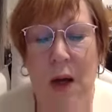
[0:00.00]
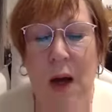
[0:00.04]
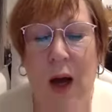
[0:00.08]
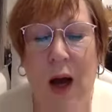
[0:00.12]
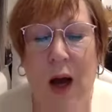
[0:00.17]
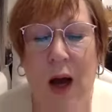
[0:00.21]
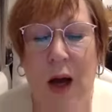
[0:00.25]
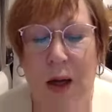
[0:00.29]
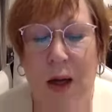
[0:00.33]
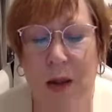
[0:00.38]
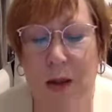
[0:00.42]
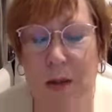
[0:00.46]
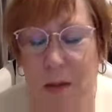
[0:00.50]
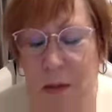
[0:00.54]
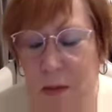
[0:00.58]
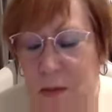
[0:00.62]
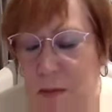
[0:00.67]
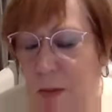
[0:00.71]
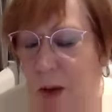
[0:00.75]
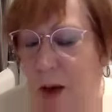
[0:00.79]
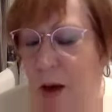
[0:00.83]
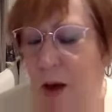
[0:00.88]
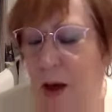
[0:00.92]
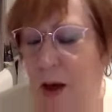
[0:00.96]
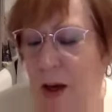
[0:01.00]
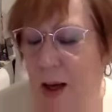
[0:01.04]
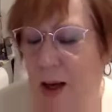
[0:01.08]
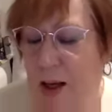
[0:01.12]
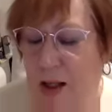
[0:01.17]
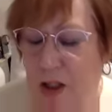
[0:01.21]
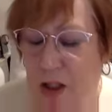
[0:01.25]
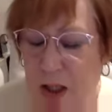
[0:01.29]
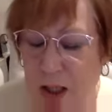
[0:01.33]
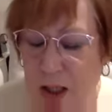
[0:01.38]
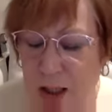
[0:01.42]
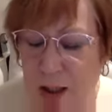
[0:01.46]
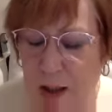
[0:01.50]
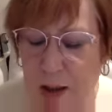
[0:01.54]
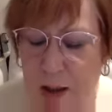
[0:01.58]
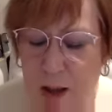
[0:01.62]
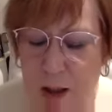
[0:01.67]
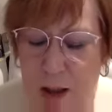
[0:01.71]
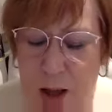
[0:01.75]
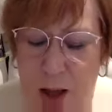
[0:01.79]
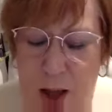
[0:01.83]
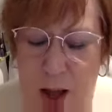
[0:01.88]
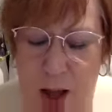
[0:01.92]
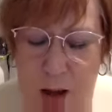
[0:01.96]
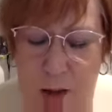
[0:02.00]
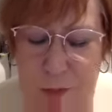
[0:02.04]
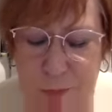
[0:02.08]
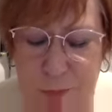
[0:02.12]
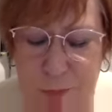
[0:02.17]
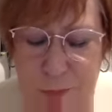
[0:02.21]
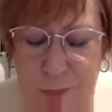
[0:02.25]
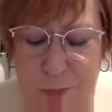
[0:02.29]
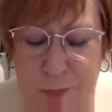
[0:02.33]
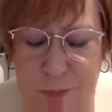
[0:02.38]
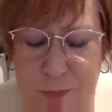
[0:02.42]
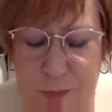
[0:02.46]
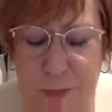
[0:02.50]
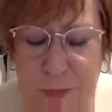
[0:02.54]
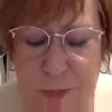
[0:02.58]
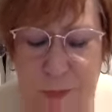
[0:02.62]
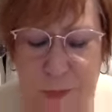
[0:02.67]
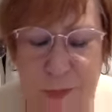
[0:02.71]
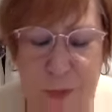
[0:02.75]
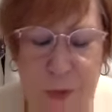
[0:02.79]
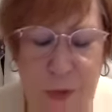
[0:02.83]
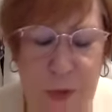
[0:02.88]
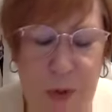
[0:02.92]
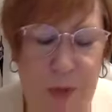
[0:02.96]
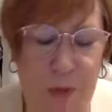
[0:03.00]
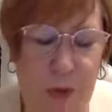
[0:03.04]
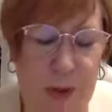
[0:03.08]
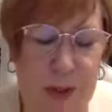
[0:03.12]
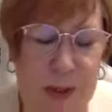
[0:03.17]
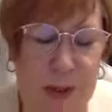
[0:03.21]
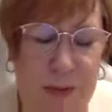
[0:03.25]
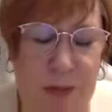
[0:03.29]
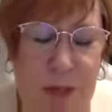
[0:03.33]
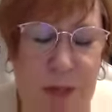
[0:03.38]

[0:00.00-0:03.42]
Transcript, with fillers: I actually feel the voice of